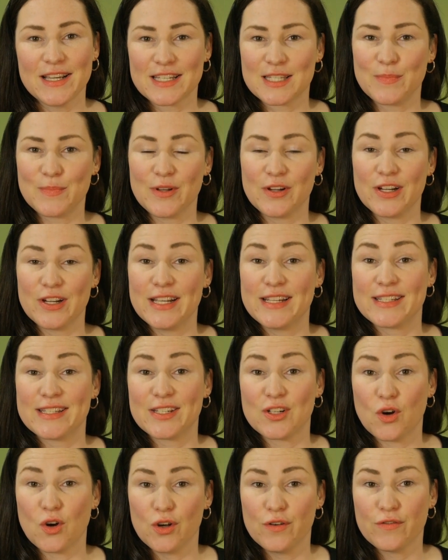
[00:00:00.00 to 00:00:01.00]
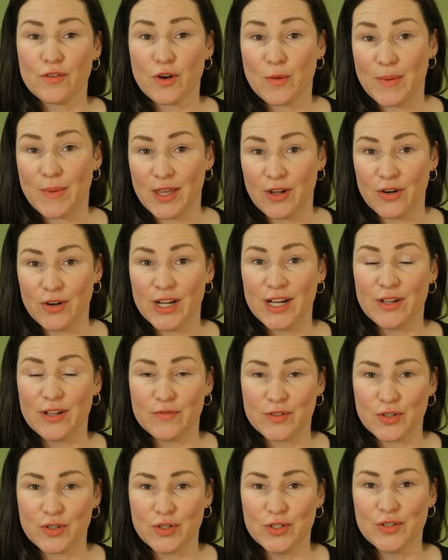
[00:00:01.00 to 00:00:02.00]
experienced over a period of
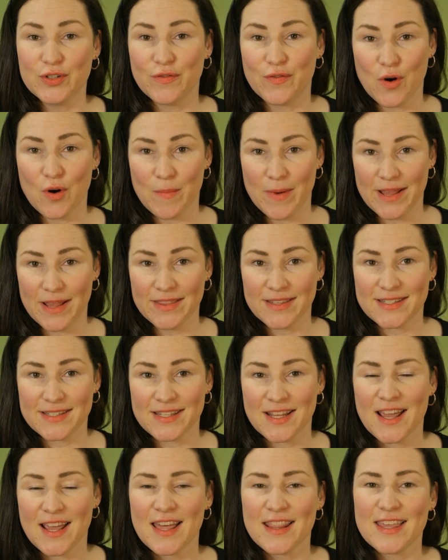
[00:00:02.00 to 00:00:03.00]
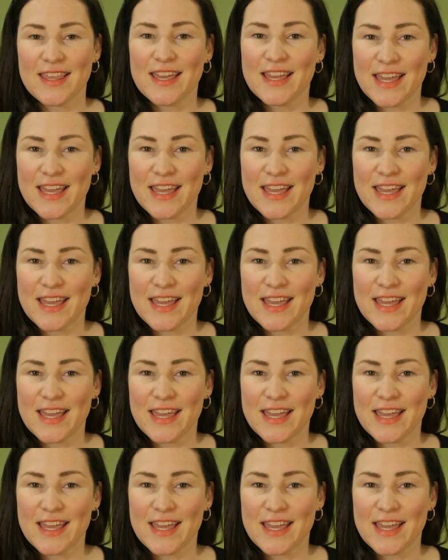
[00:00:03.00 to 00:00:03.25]
2 to 4 months, the